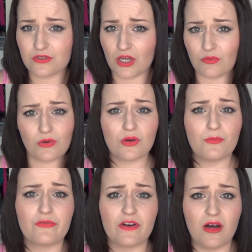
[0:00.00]
don't
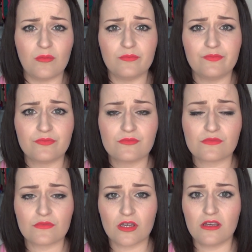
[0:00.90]
come from
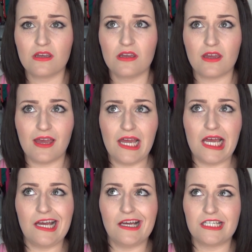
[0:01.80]

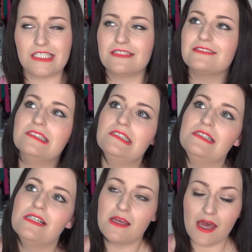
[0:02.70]
a
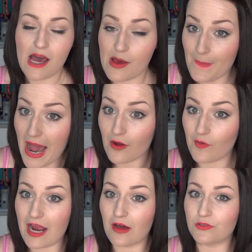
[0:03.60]

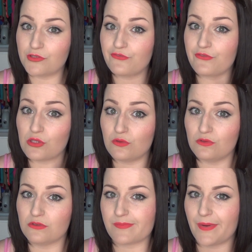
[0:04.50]
background
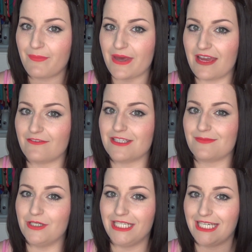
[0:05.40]
fueled by
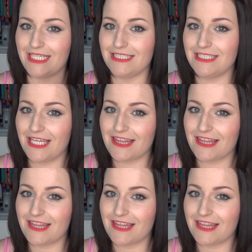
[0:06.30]
parents' money.